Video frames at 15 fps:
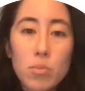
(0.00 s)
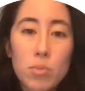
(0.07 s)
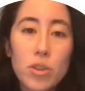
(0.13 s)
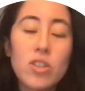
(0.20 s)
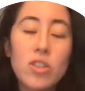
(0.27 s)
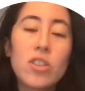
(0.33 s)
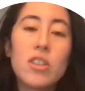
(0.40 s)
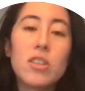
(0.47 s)

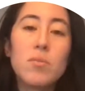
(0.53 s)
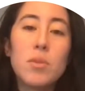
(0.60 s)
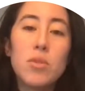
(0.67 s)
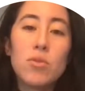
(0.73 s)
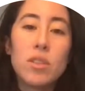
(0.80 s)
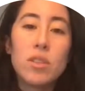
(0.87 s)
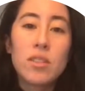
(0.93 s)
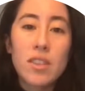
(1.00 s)
bridges
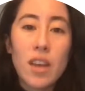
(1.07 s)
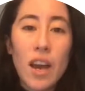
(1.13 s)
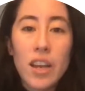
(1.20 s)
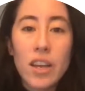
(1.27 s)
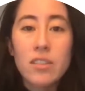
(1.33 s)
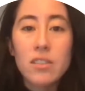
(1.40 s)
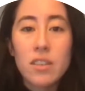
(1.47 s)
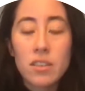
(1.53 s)
between
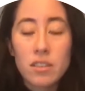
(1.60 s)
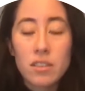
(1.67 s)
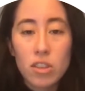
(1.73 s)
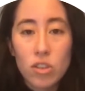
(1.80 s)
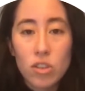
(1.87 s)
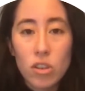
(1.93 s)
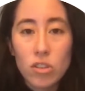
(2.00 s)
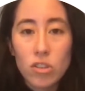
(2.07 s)
science and
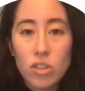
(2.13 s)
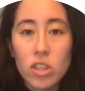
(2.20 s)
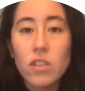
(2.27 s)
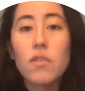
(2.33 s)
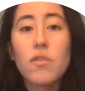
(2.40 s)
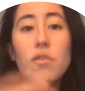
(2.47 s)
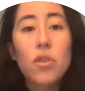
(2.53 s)
technology